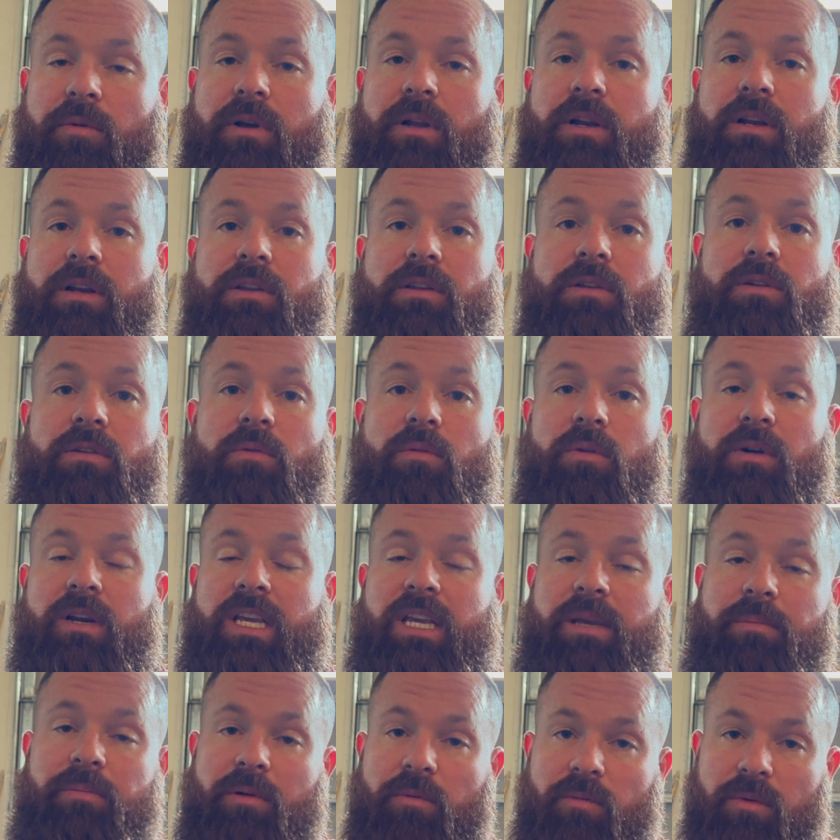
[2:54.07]
gonna do, we're
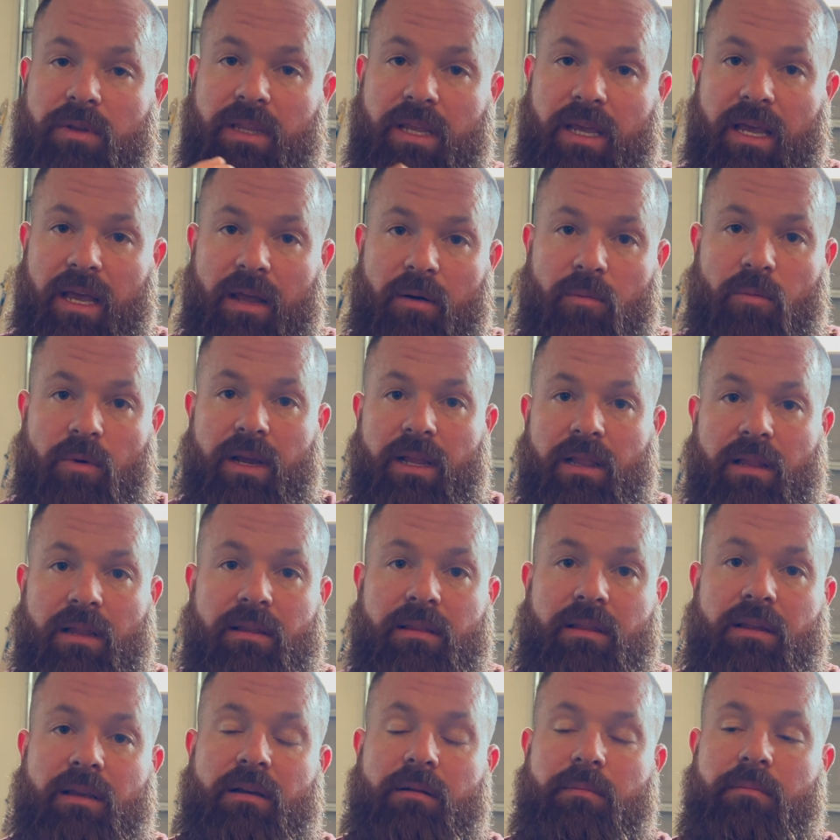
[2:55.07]
keeping with the headway
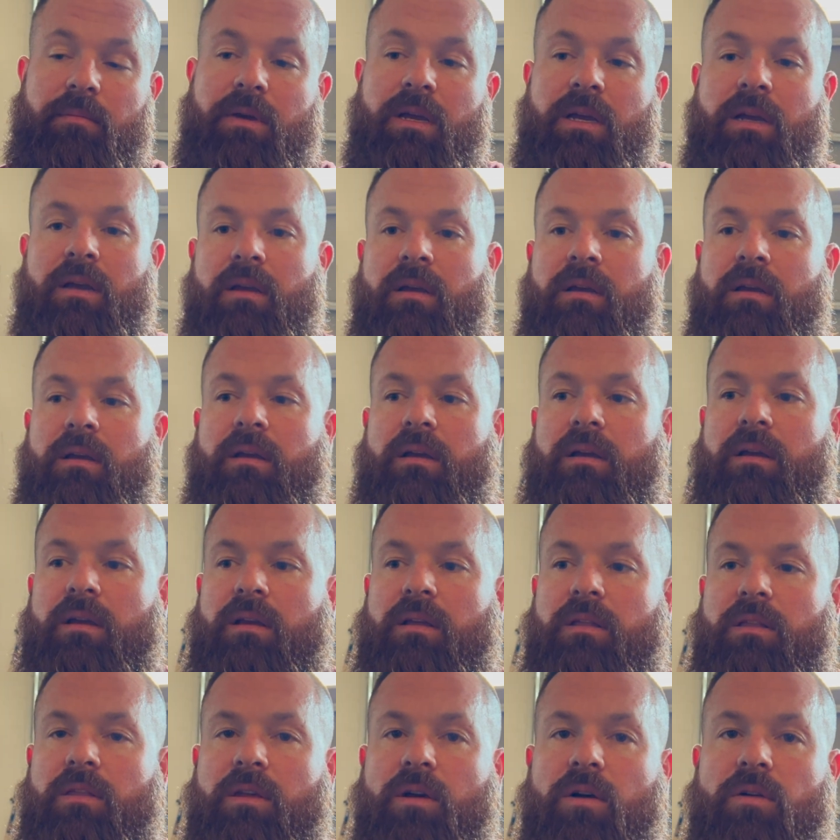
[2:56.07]
lithium,
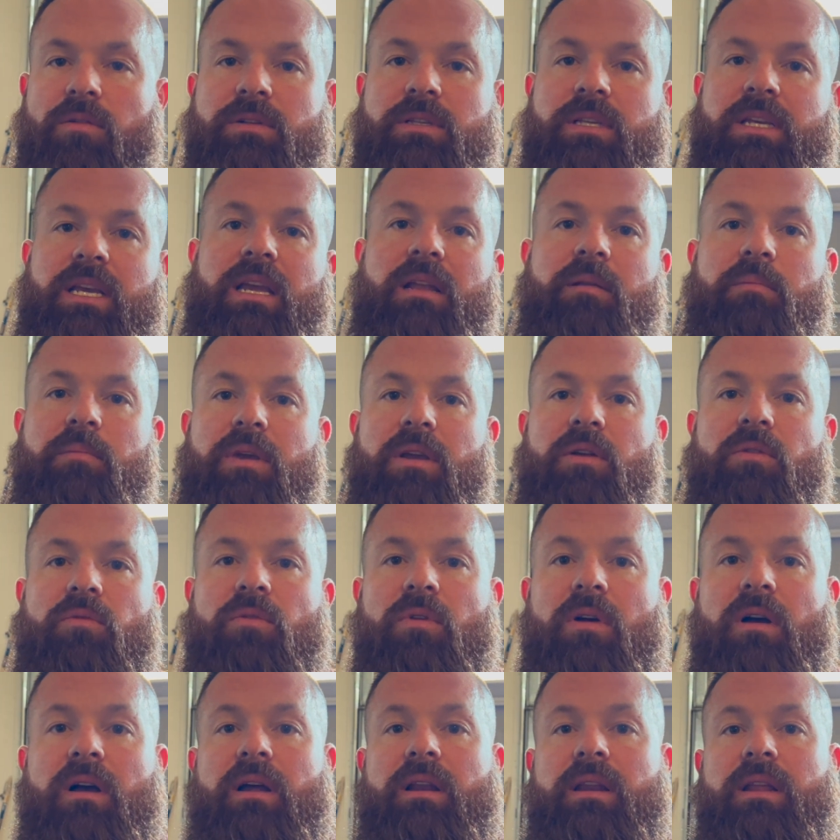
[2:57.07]
those can be
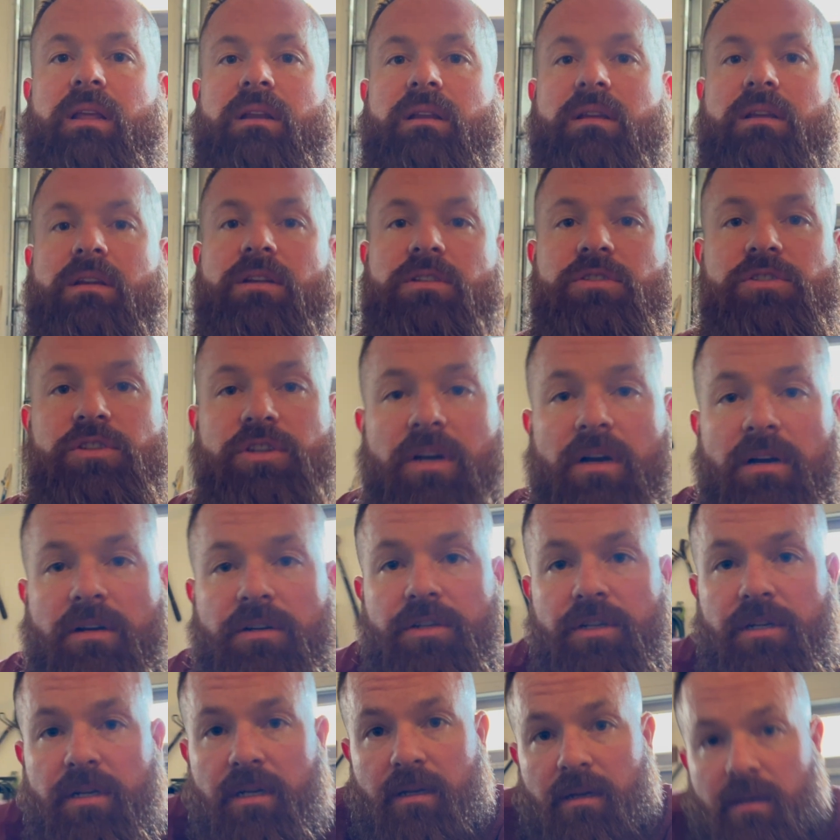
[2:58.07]
run in
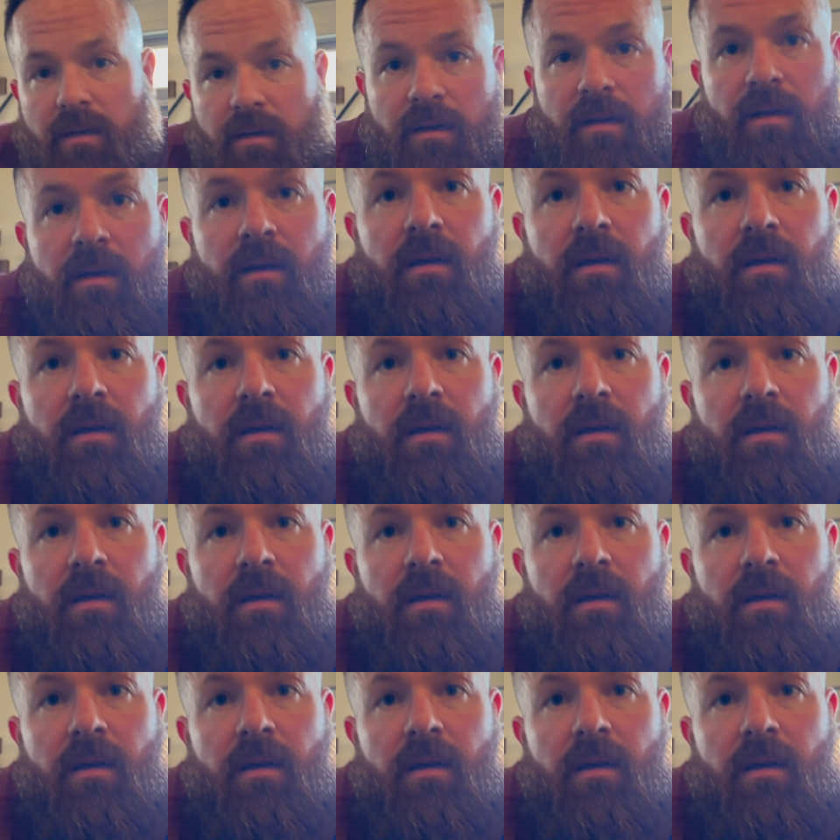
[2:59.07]
conjunction